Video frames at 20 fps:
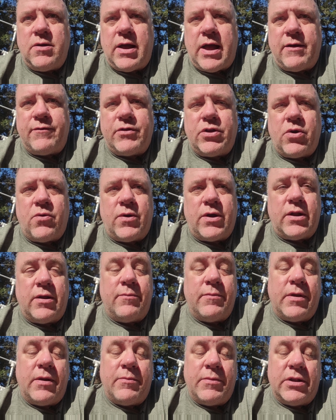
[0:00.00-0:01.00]
have to go in.
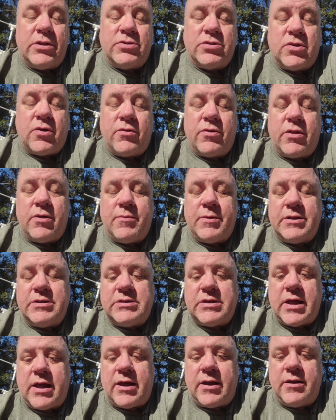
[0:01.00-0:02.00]
I'm going to start them
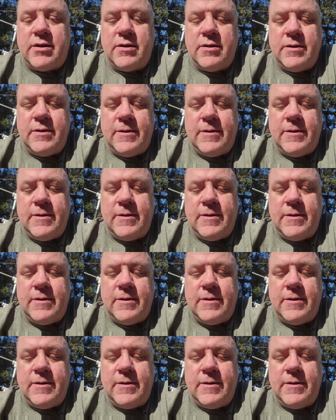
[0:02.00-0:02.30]
inside.